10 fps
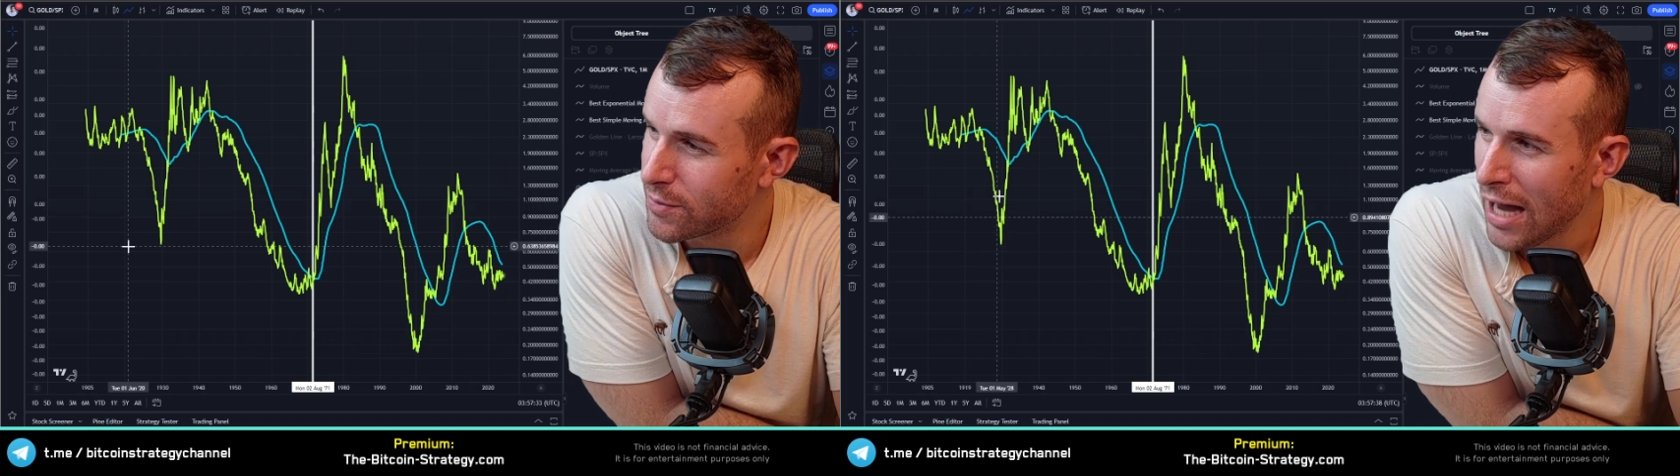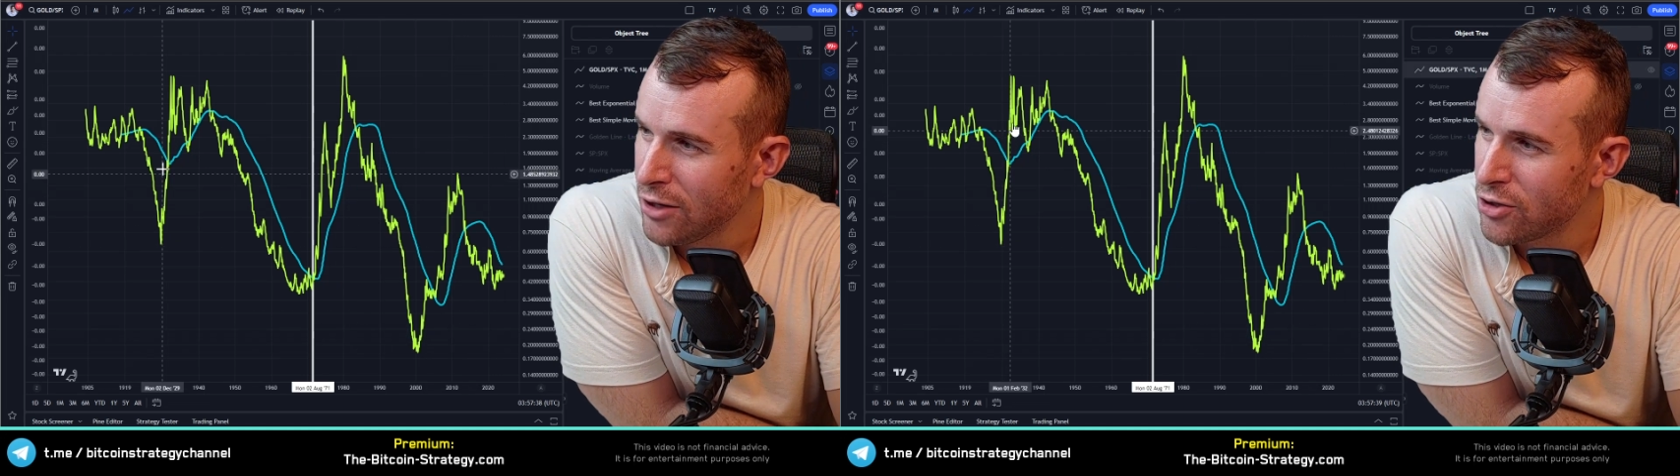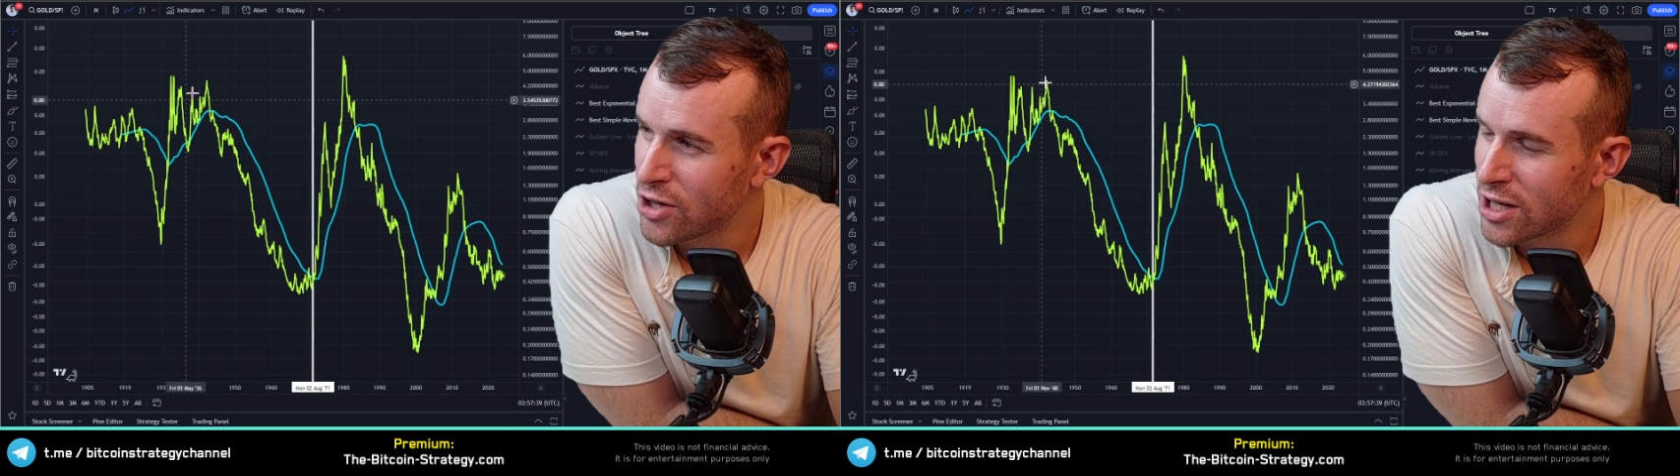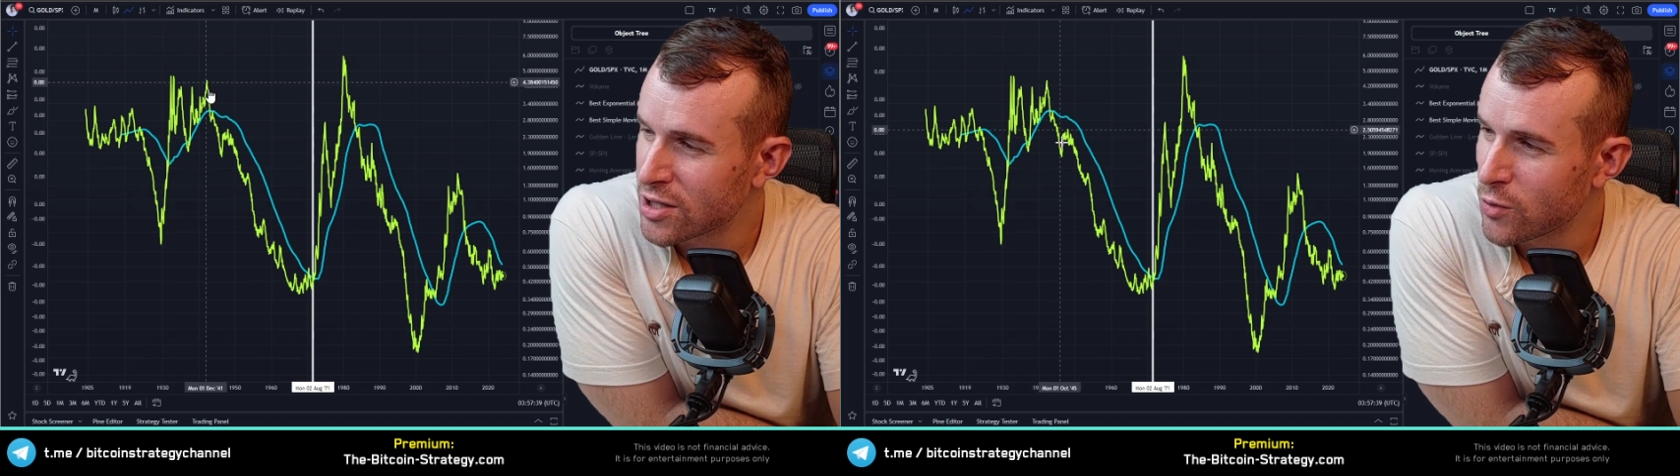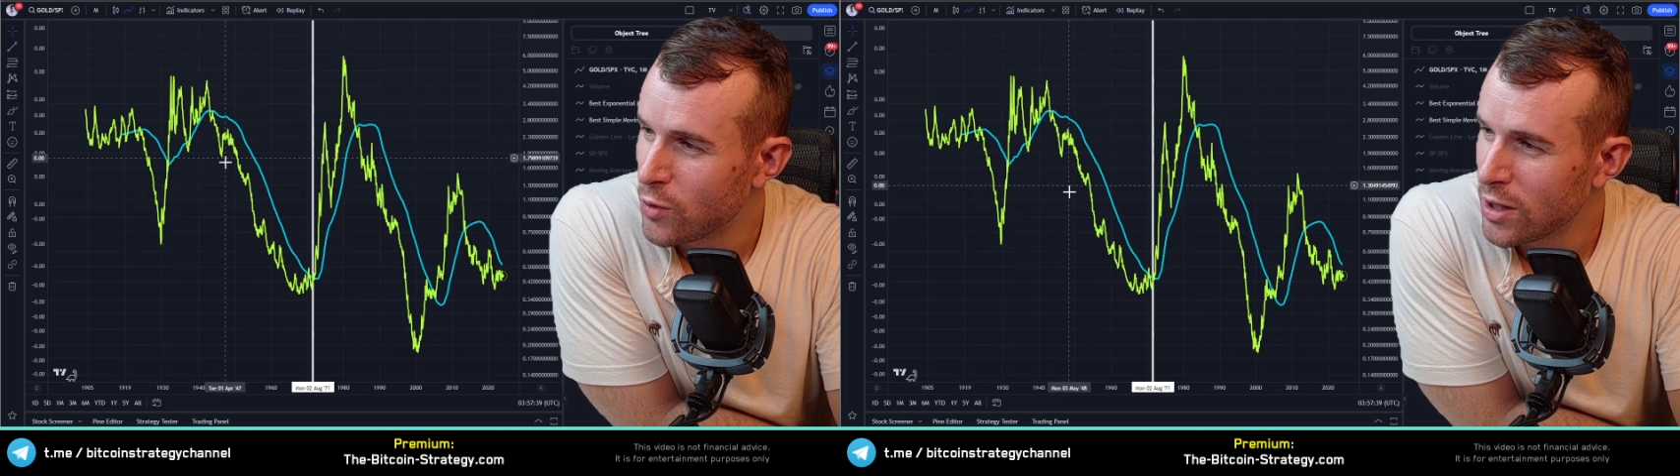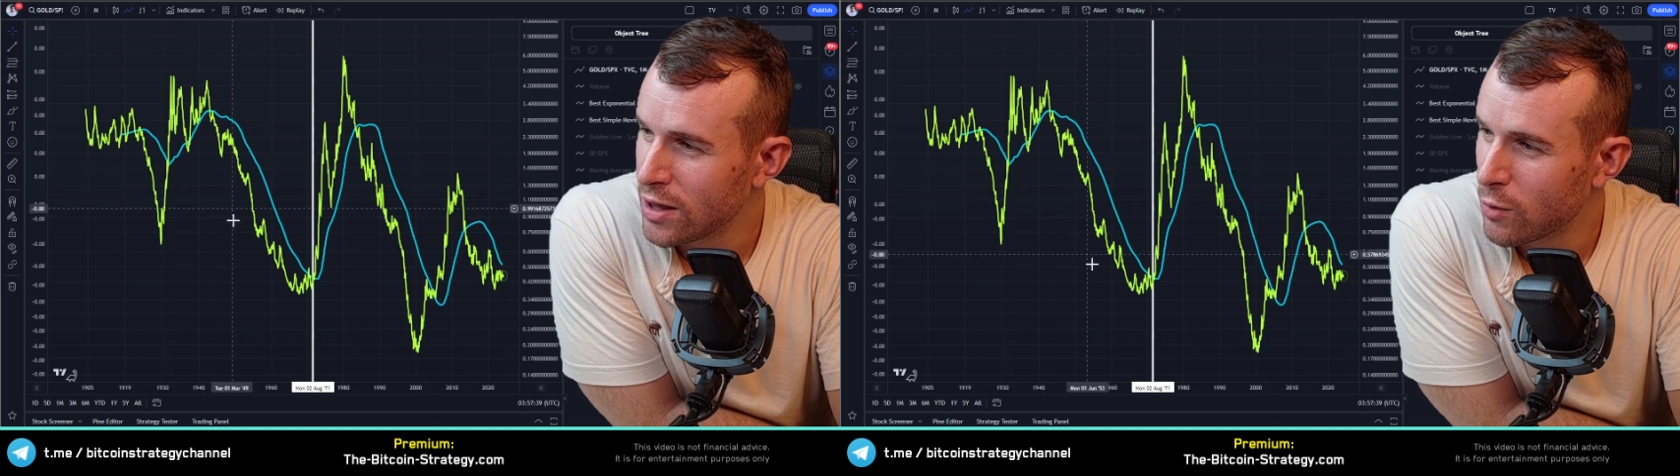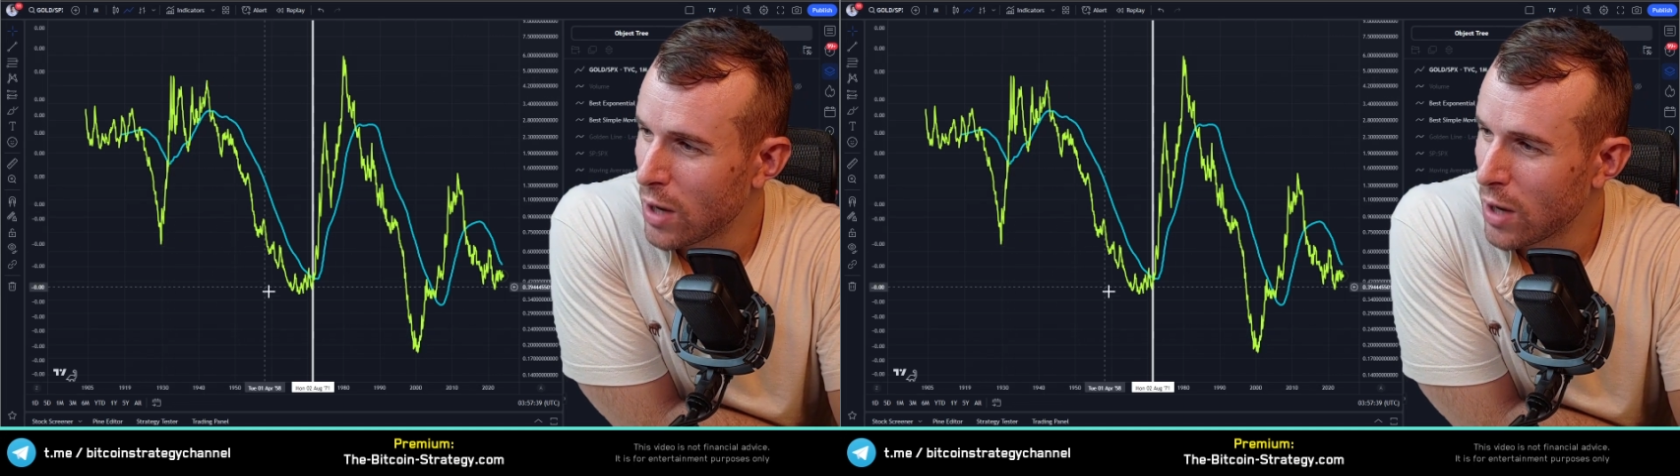Had you just ridden the